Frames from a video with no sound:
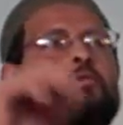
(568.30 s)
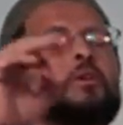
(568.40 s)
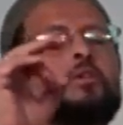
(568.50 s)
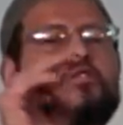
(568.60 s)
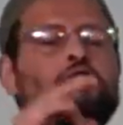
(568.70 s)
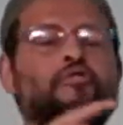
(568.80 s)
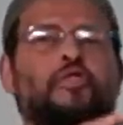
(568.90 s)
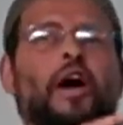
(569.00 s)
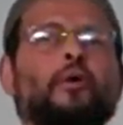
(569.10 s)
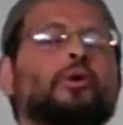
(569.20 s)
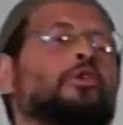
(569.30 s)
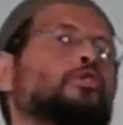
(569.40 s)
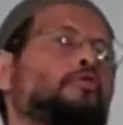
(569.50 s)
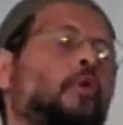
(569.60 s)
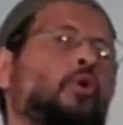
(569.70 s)
then
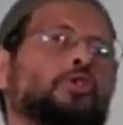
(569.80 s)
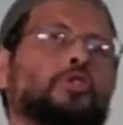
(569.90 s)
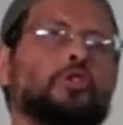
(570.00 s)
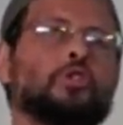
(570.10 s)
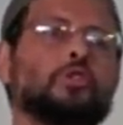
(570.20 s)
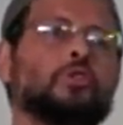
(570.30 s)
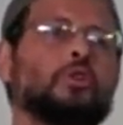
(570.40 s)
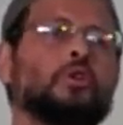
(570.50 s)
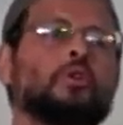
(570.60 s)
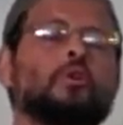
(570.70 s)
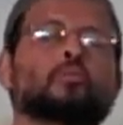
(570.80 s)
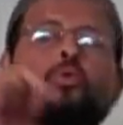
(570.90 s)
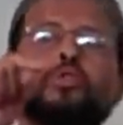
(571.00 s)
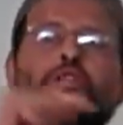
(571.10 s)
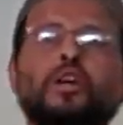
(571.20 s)
nefarious forces
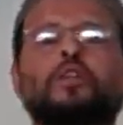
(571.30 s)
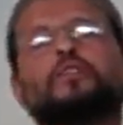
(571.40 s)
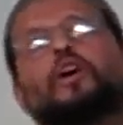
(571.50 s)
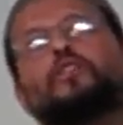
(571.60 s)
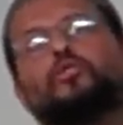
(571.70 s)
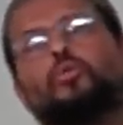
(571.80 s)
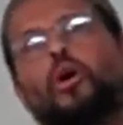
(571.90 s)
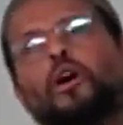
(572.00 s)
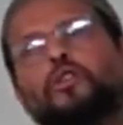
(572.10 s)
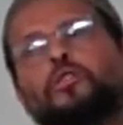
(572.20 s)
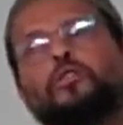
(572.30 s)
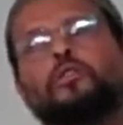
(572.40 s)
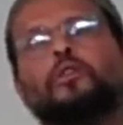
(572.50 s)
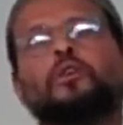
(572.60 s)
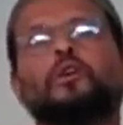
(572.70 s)
will dictate to us
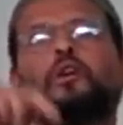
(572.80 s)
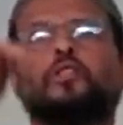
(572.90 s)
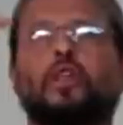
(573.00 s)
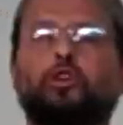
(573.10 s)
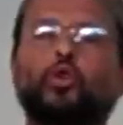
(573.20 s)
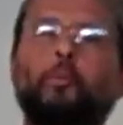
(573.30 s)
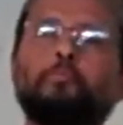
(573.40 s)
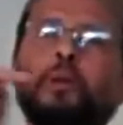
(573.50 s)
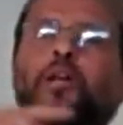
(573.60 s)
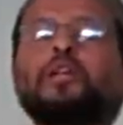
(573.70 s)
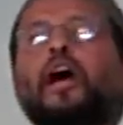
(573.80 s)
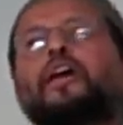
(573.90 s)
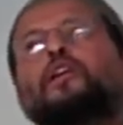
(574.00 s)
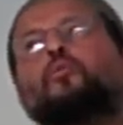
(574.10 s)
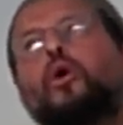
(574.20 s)

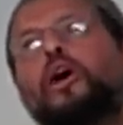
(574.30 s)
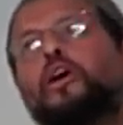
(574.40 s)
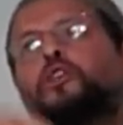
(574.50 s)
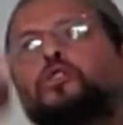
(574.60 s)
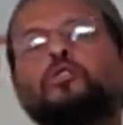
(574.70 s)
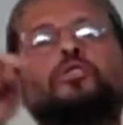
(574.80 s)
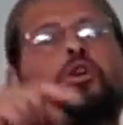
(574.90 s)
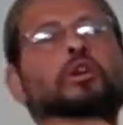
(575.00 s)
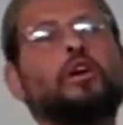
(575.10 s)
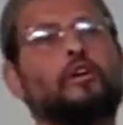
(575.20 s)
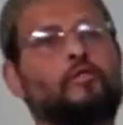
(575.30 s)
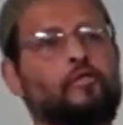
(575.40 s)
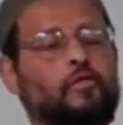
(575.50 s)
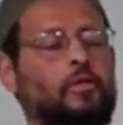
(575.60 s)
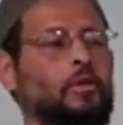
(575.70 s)
humiliating ways to
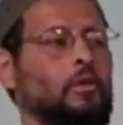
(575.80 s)
live.